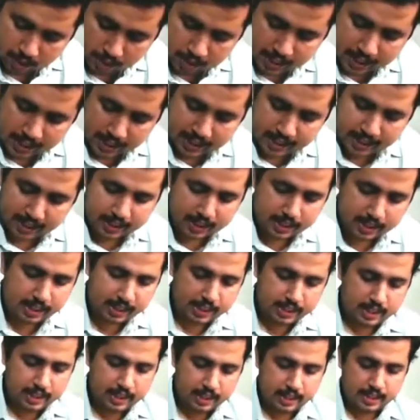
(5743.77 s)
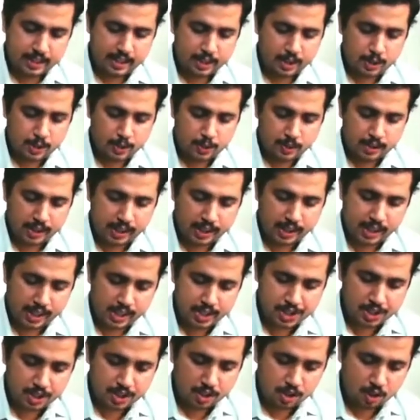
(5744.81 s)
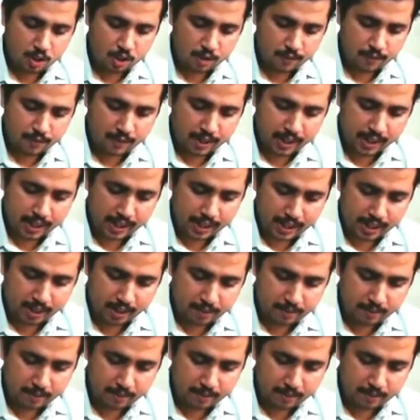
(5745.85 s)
directly related to creation of IA.